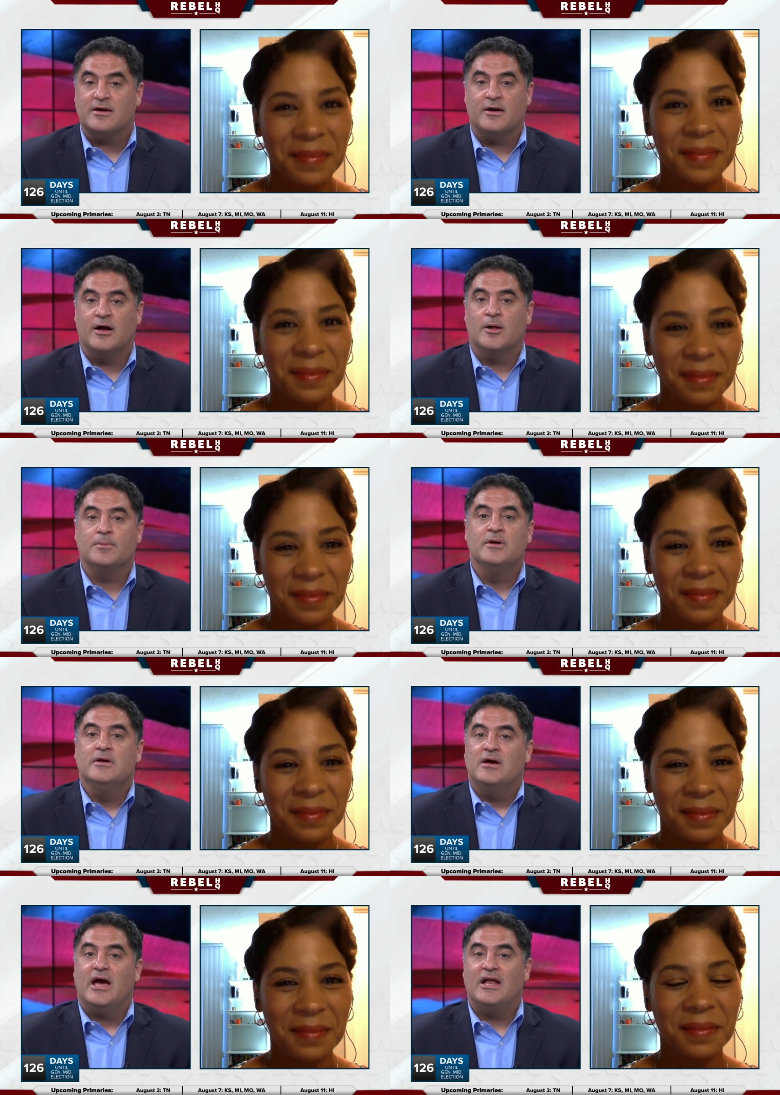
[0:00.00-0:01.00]
Speaker 1: their help,
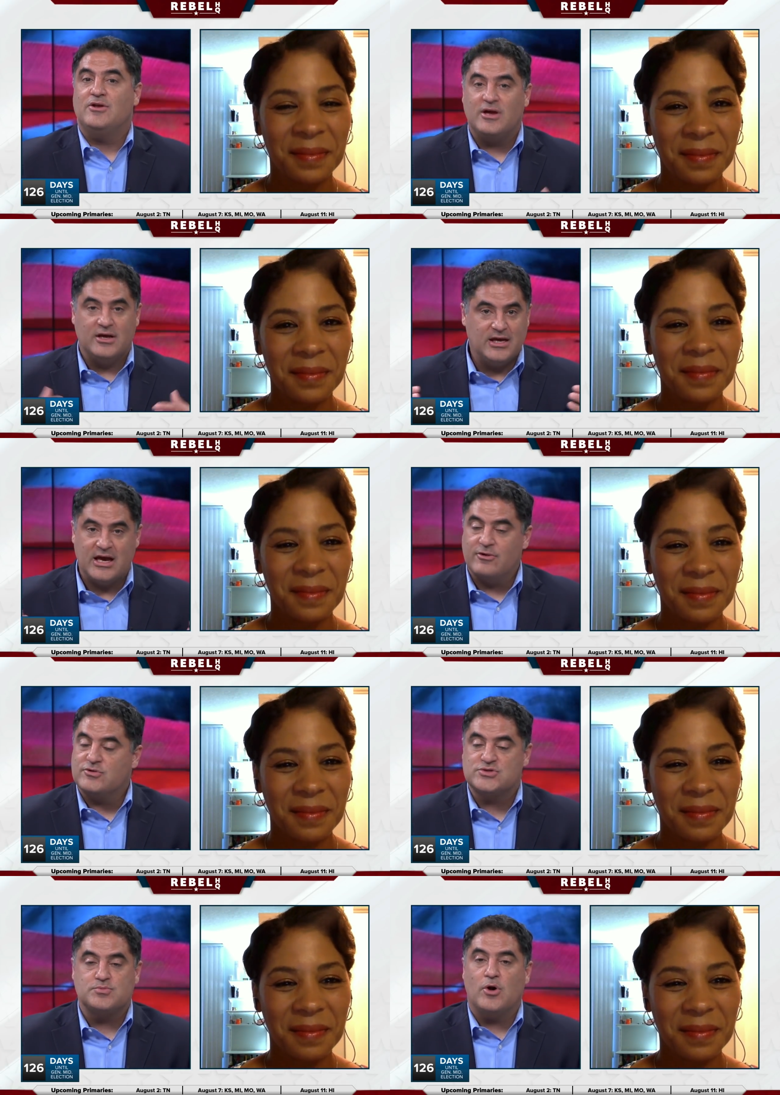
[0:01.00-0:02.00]
and mm -hmm. get
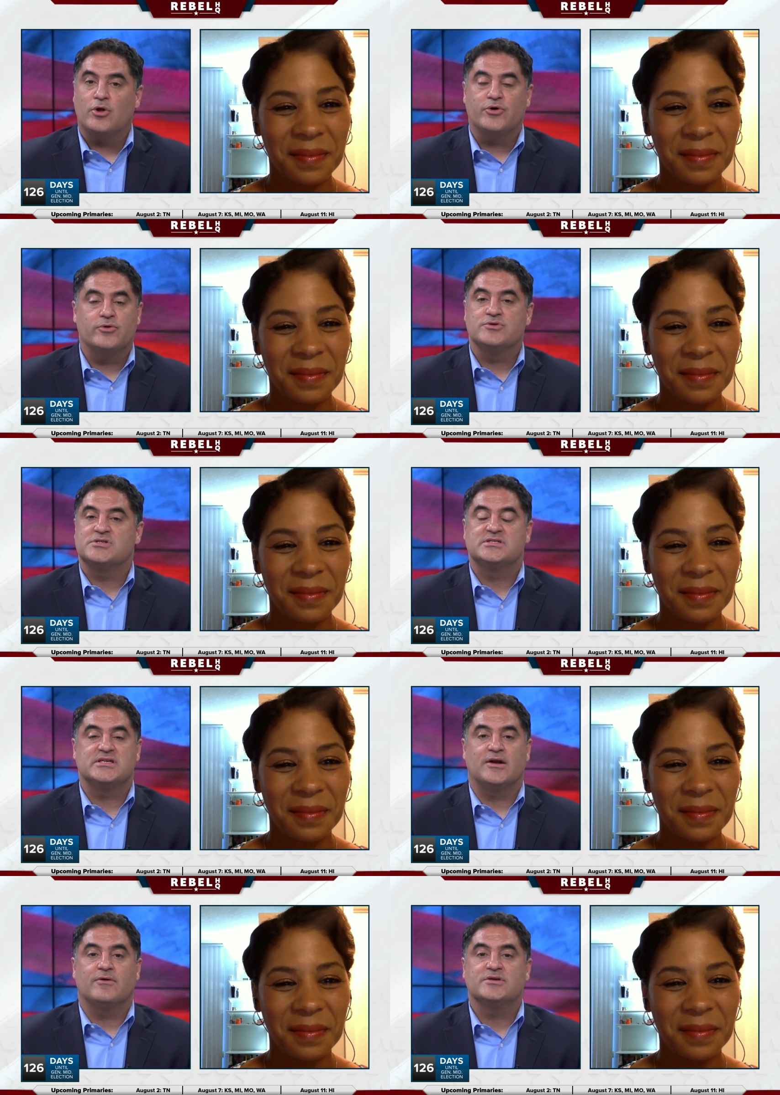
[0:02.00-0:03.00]
small donors, et
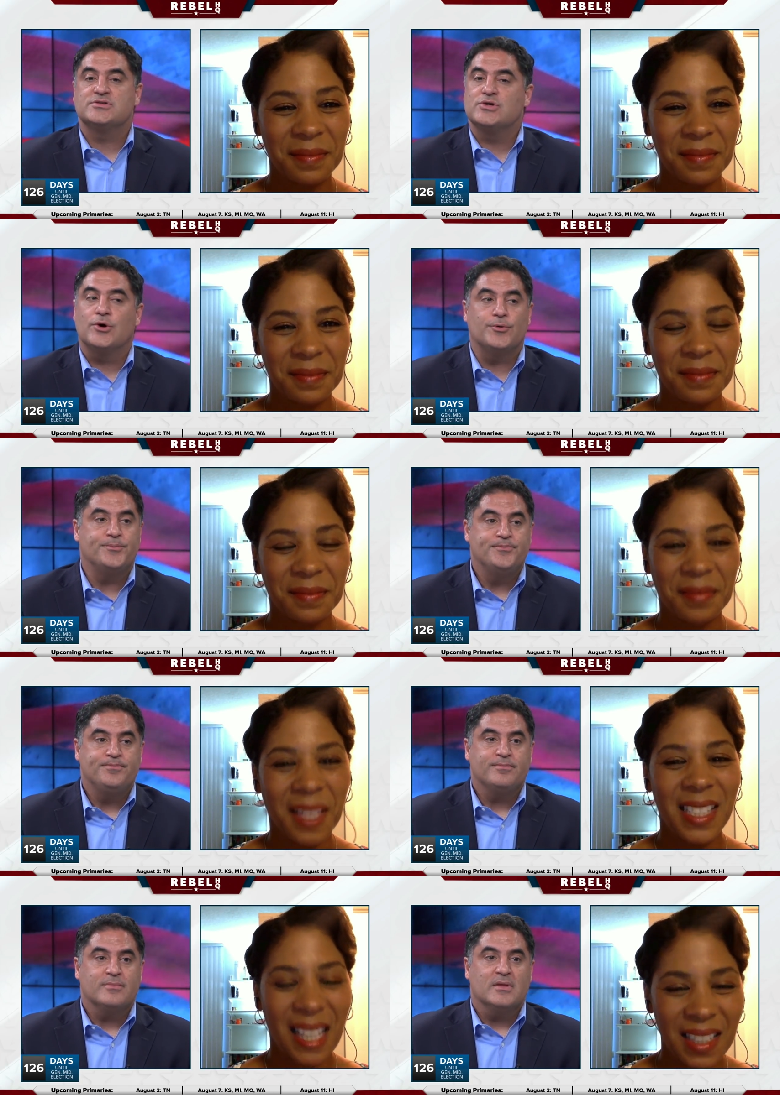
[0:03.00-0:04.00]
cetera. So
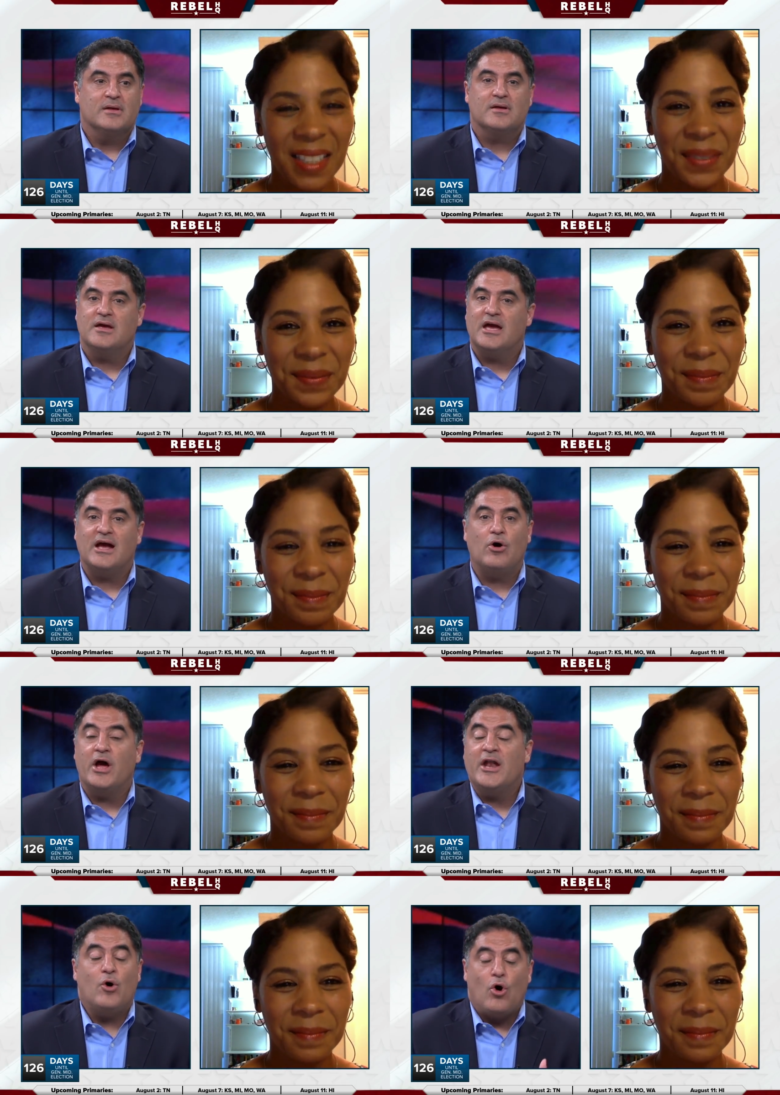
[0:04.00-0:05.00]
exactly
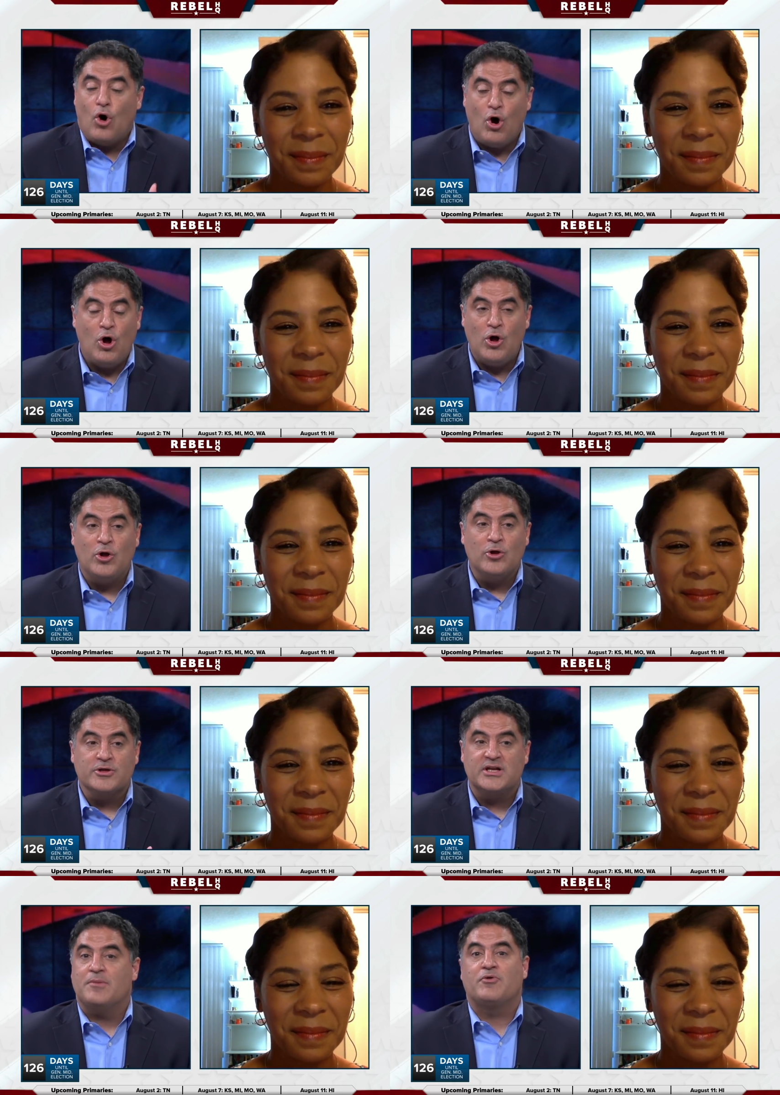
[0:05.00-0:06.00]
and all
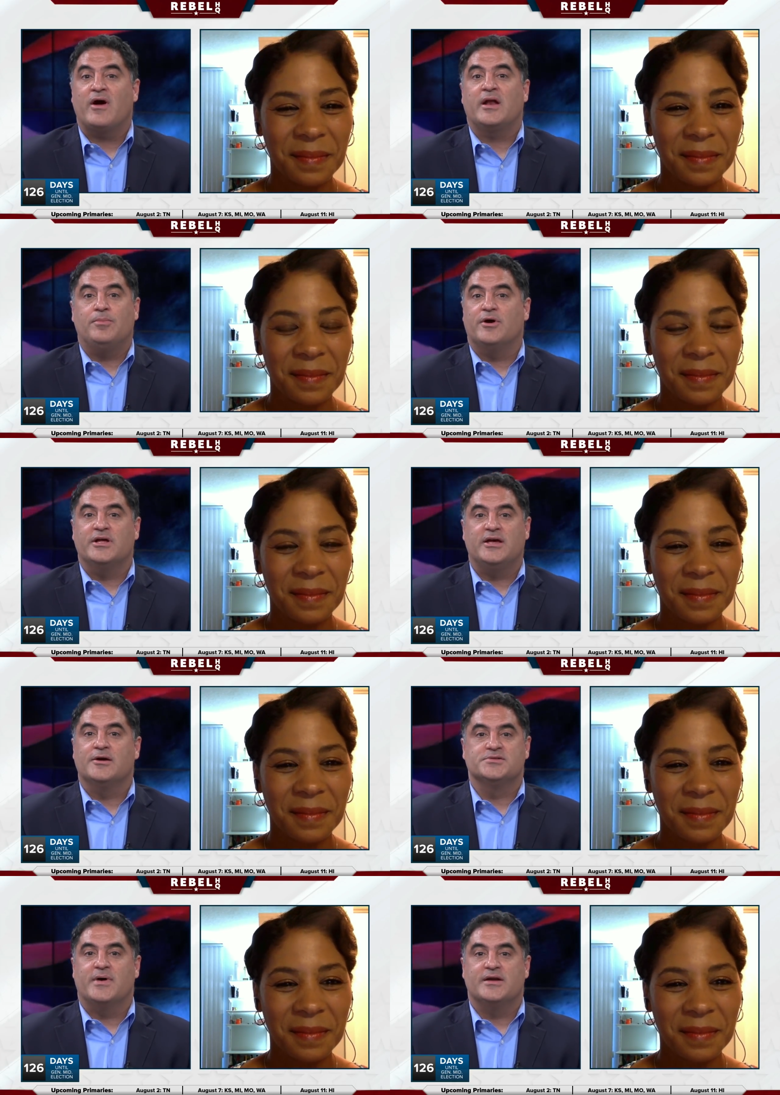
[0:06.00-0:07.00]
the Democratic Party
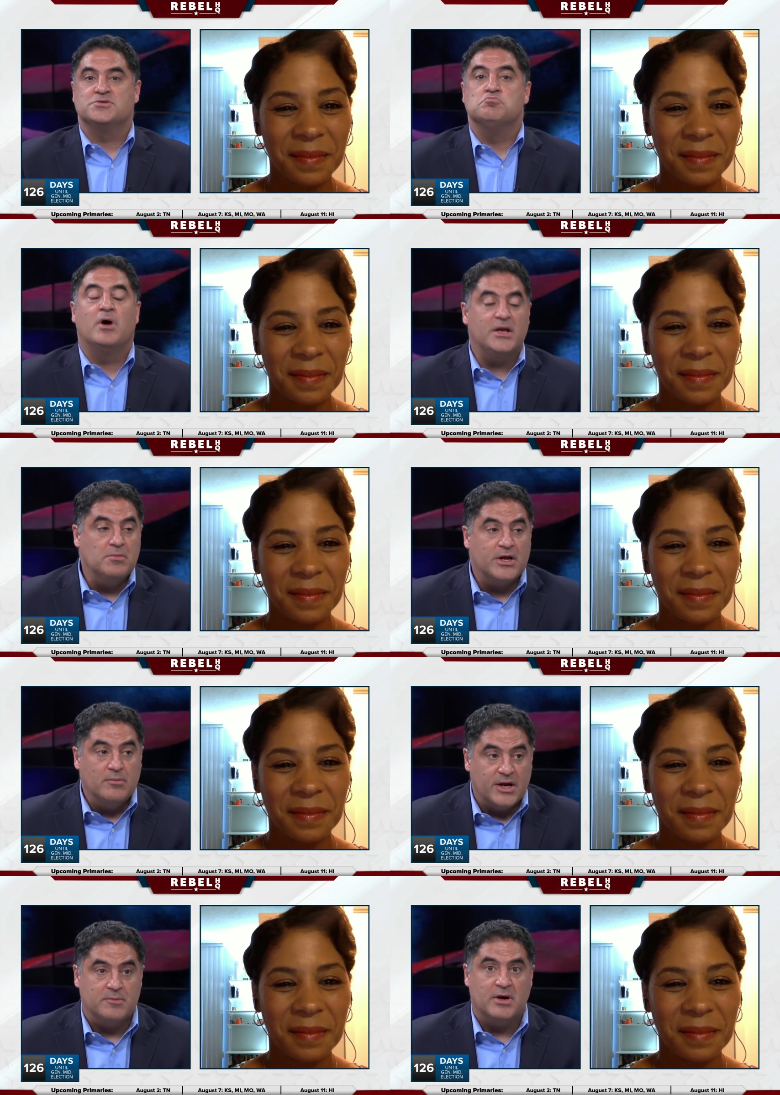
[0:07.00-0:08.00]
cares about is money, money,
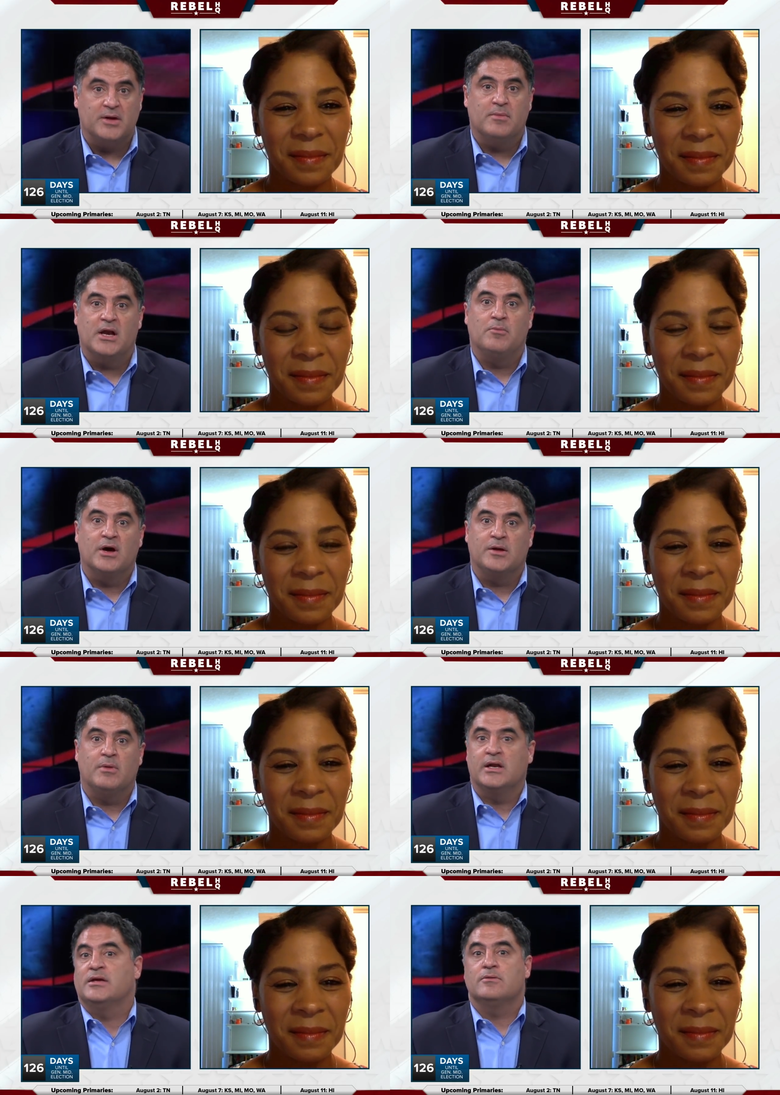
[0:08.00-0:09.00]
money, money, money, money,
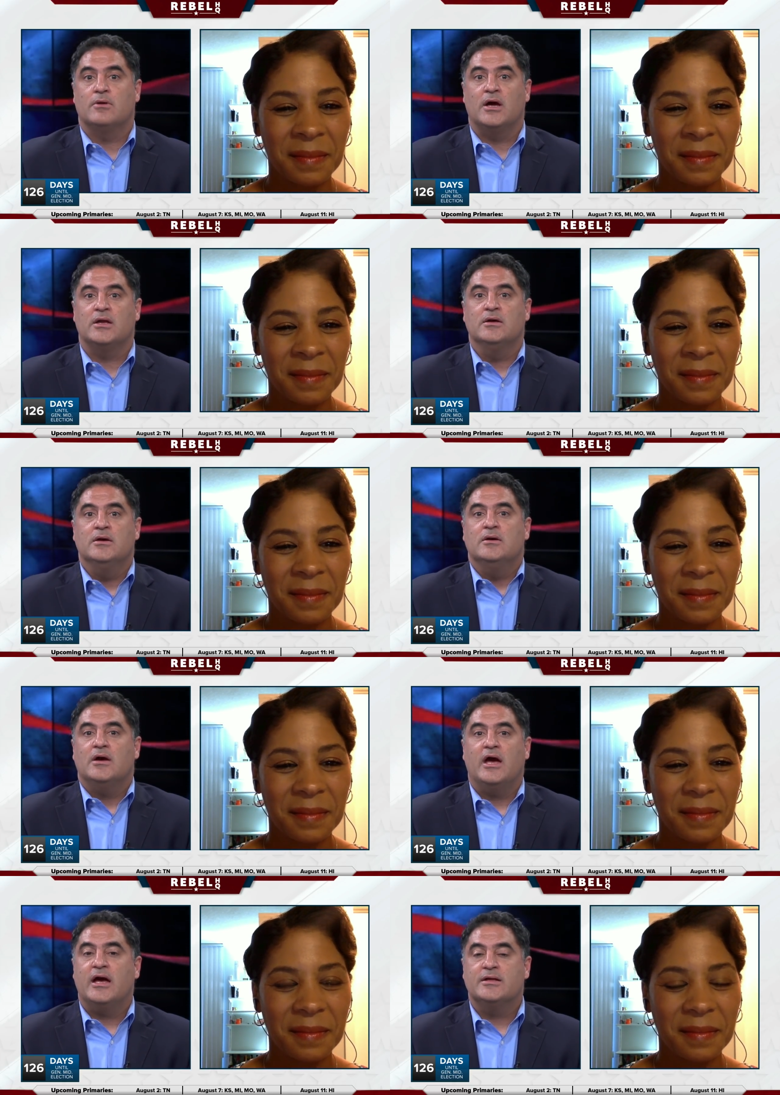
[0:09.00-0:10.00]
money, right?
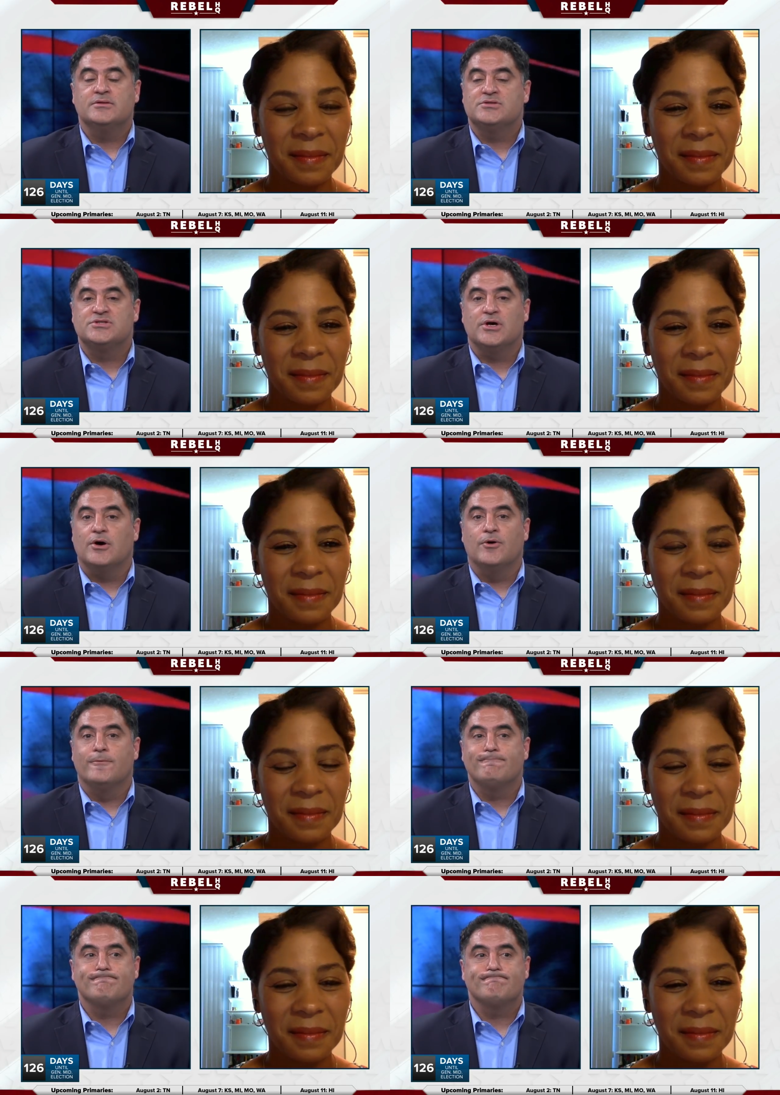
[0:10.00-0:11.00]
And so